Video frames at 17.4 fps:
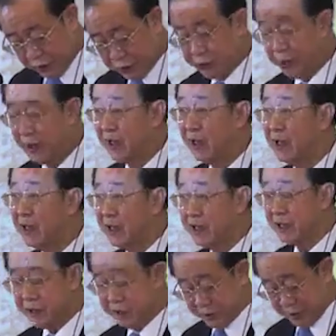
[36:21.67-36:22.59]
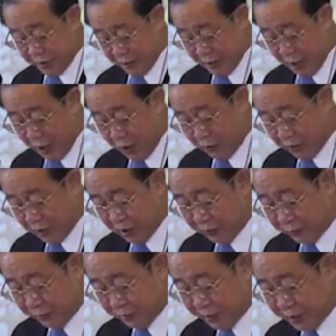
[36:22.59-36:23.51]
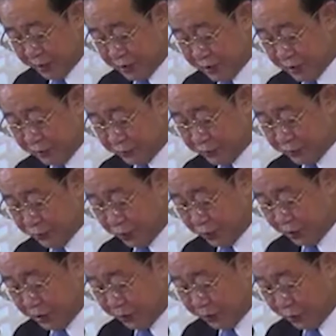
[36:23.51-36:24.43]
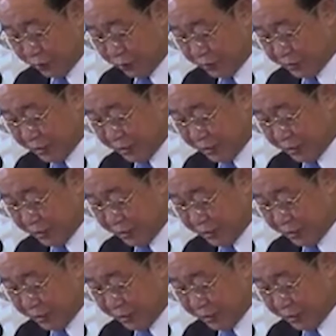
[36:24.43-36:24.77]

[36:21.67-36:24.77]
To unleash our potential towards more